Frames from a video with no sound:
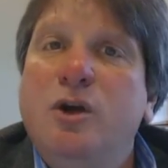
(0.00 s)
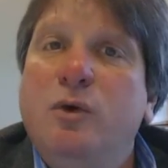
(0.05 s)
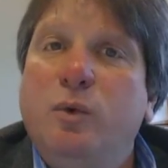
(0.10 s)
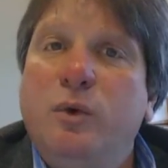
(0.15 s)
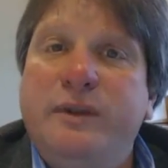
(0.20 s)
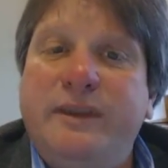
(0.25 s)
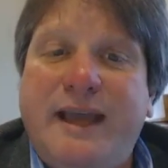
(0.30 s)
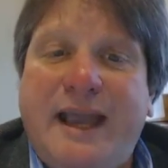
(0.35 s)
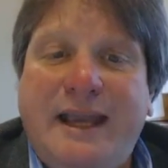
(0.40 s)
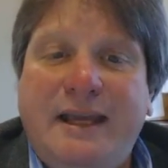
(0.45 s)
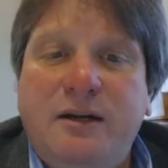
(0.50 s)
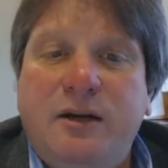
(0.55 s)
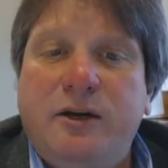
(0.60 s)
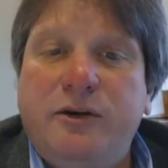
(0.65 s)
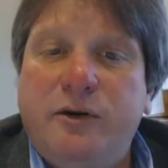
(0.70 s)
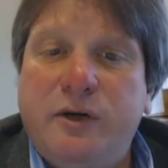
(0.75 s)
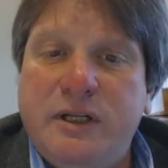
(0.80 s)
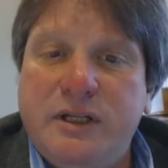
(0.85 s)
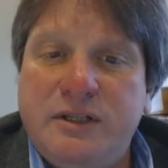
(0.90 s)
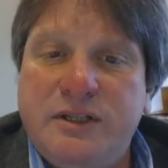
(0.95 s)
with
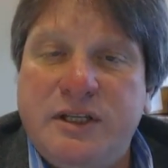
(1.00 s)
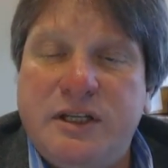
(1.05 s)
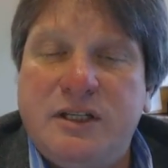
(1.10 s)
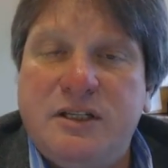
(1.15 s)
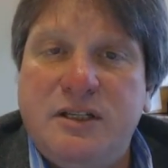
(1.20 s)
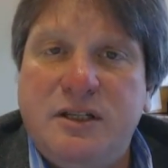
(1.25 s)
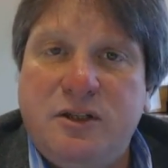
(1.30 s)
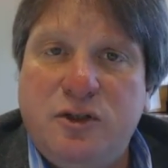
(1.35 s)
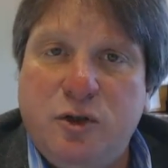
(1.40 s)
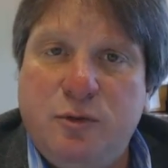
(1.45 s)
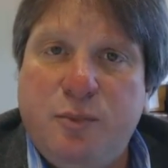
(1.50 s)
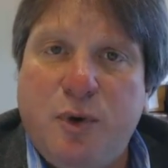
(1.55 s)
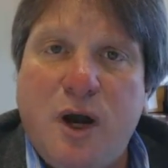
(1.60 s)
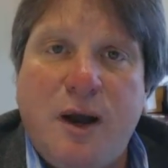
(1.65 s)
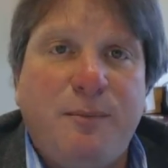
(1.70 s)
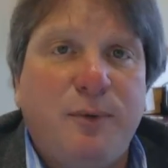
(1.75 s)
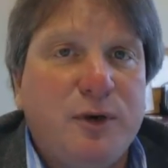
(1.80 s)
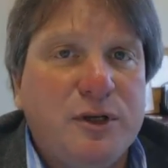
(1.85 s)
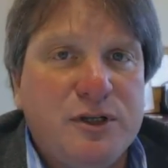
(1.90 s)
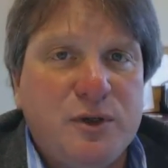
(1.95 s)
862
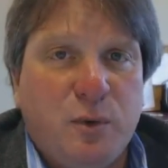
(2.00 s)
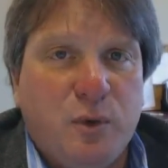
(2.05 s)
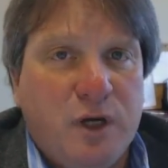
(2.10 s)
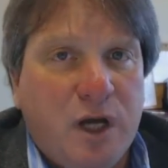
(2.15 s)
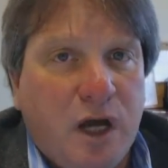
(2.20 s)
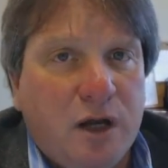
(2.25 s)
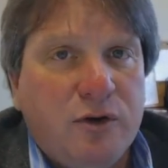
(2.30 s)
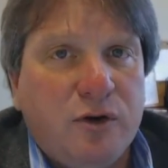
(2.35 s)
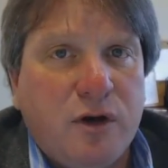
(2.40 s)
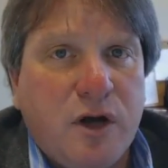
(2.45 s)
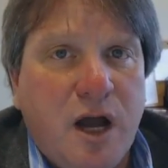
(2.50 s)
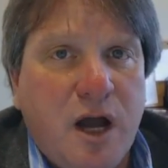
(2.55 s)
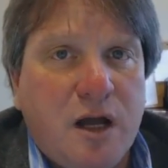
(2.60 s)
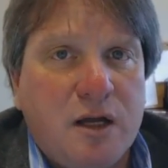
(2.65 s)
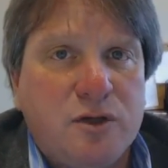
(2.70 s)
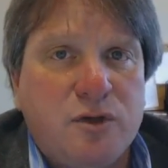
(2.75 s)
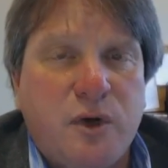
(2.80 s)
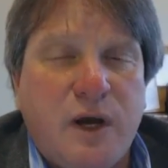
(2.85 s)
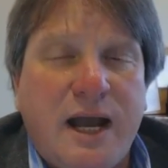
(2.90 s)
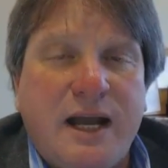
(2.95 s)
properties going under
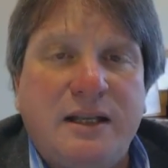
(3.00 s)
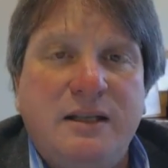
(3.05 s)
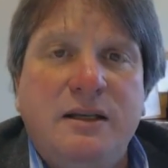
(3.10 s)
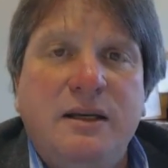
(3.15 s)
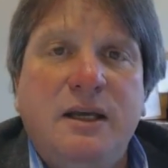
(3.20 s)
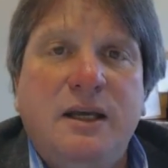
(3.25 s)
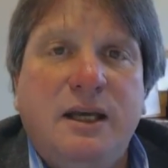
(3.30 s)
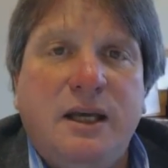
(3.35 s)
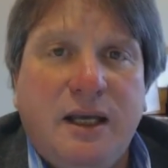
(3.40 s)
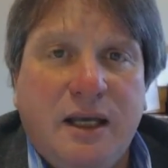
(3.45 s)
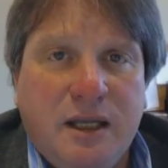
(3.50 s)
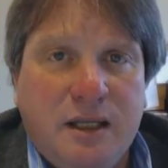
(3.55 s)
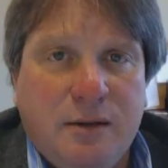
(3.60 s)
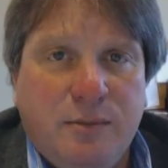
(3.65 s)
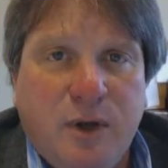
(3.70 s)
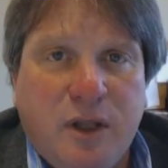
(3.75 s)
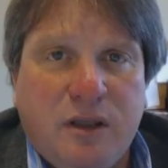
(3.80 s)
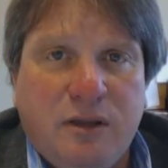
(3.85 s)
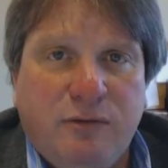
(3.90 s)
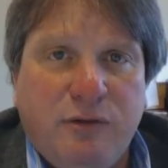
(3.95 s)
contract in the
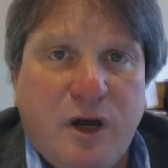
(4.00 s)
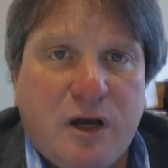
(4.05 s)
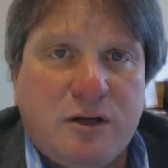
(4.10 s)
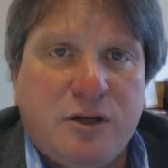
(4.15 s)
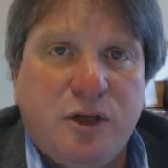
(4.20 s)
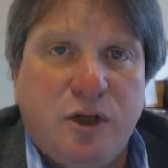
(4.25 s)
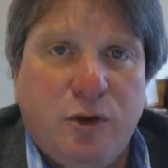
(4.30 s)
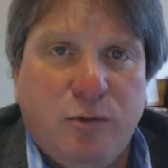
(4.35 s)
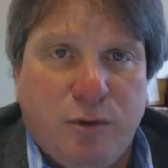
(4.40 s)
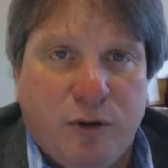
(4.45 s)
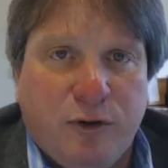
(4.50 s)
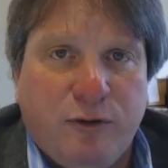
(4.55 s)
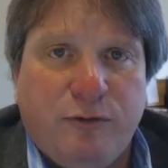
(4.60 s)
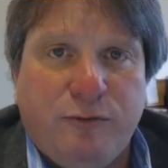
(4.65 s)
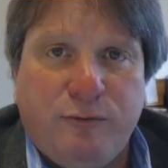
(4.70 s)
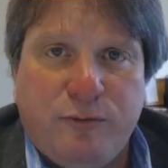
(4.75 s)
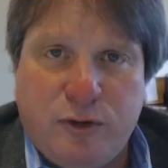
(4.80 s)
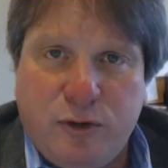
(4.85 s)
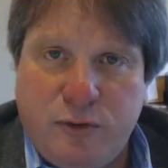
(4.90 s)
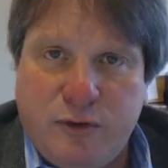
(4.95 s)
month of October
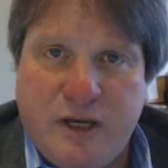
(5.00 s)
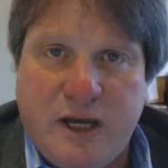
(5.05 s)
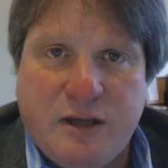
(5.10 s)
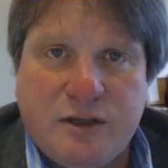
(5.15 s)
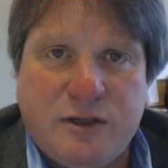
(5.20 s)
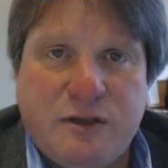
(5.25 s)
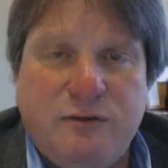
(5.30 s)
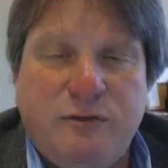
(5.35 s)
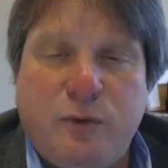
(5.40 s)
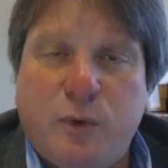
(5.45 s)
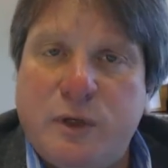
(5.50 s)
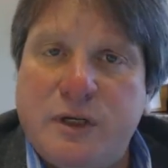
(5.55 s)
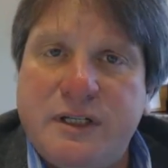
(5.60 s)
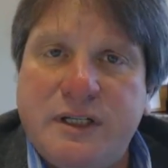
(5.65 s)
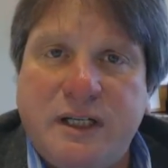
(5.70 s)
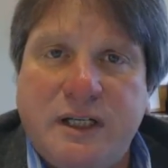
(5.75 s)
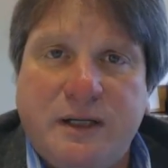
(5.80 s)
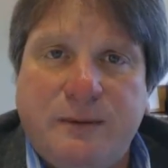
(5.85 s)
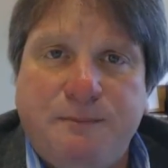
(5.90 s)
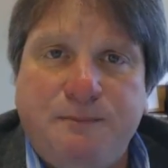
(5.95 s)

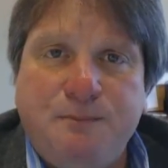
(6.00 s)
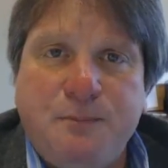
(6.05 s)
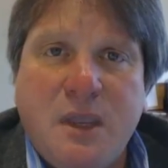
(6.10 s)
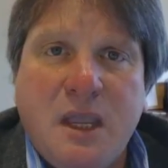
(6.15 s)
2014.